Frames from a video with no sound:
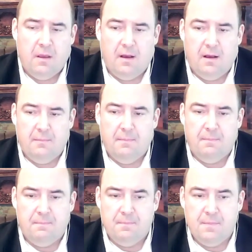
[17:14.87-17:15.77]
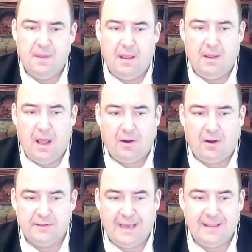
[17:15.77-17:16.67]

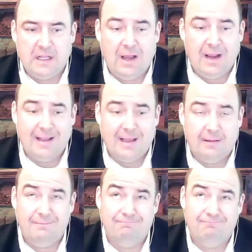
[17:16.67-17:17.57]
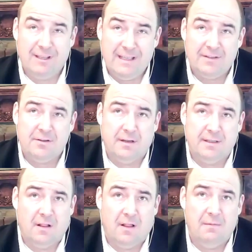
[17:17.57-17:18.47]
Because I had a client,
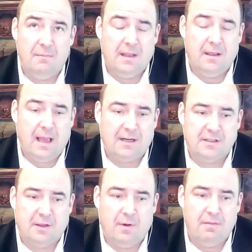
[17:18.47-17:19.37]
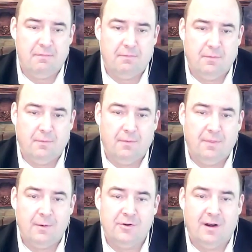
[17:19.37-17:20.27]
yesterday's client meeting actually went through,
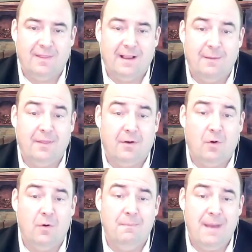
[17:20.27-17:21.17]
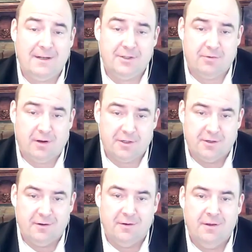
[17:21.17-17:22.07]
they were trying to think about their own match
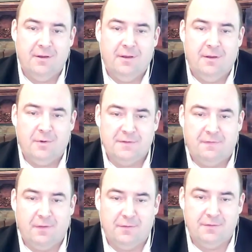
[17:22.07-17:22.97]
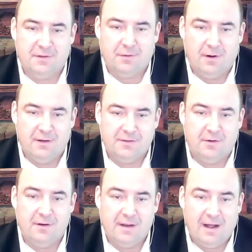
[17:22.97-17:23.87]
structure, which flows through on a
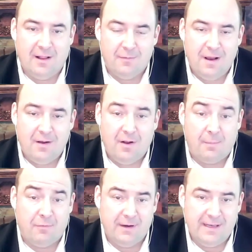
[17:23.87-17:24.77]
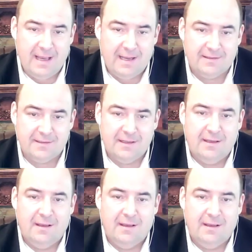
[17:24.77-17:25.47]
certain dollar amount on a pre-tax.